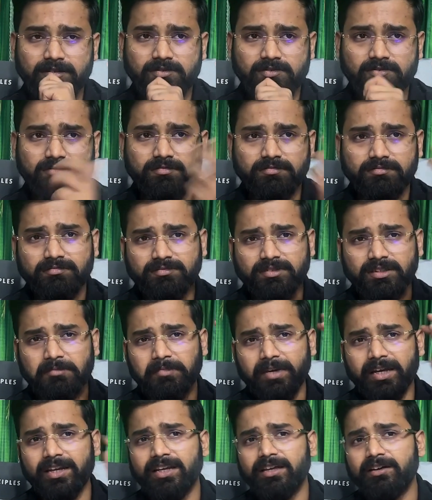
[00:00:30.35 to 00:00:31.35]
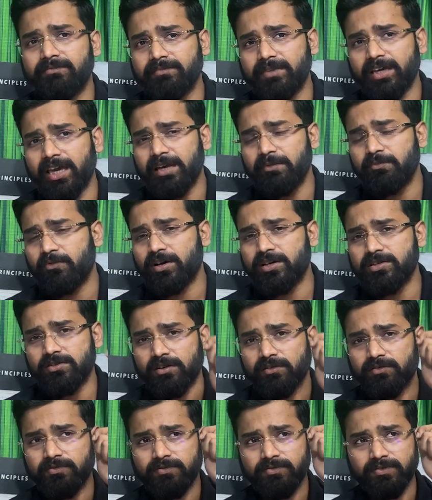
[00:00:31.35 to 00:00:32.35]
So the main game was
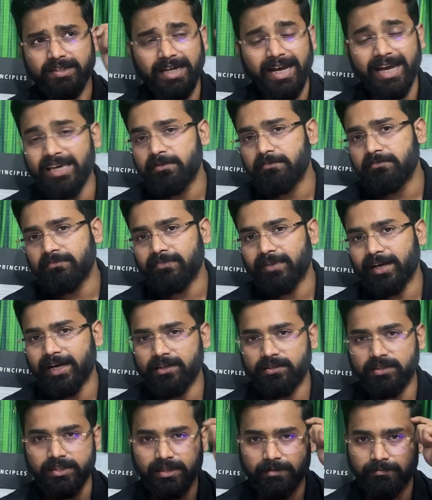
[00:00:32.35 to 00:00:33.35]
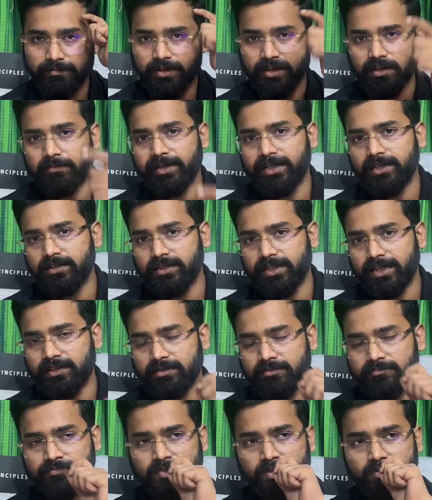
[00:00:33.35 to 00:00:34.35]
of time and the temperament, that
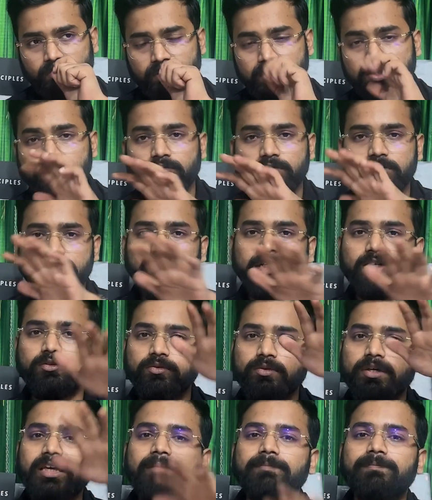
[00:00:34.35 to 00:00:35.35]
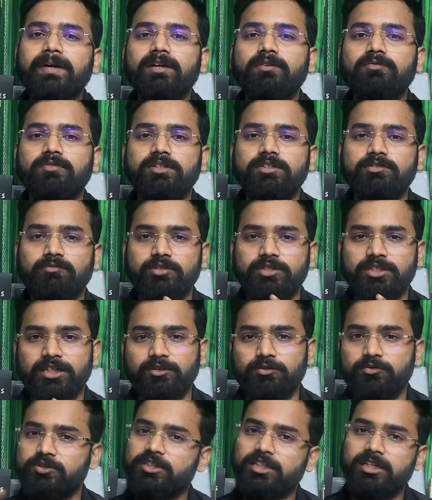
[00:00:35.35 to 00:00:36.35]
which question to keep and which question
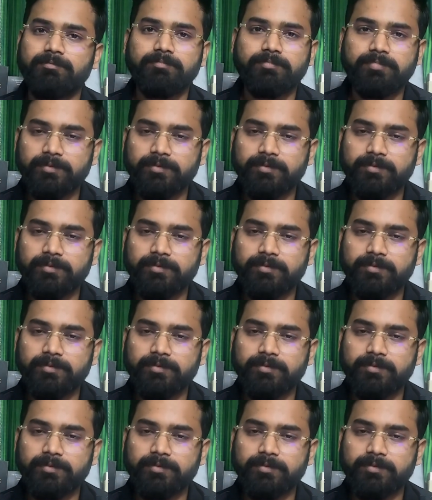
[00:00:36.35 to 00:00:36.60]
to skip.